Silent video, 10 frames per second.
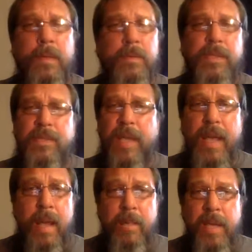just say
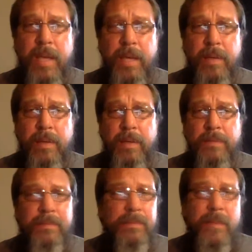I'm in,
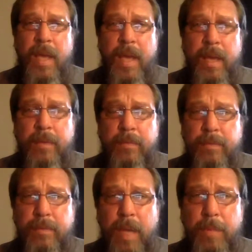and
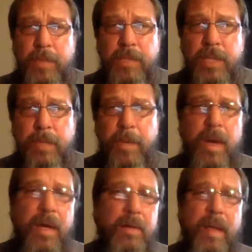I'll put you in the
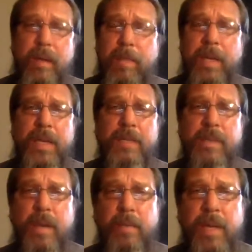pot. I'll have my kids
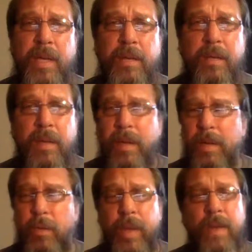come in.
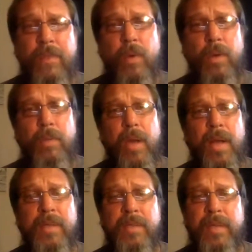We got 4
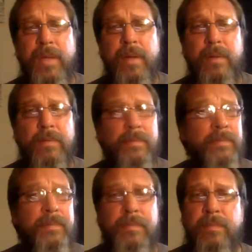prizes here.
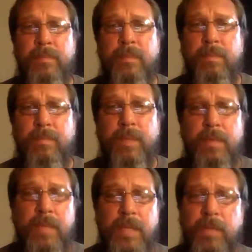
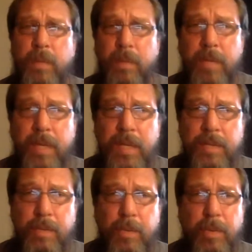Each one of my kids
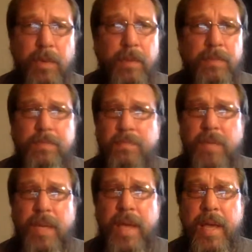will pull a
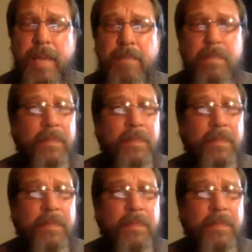name.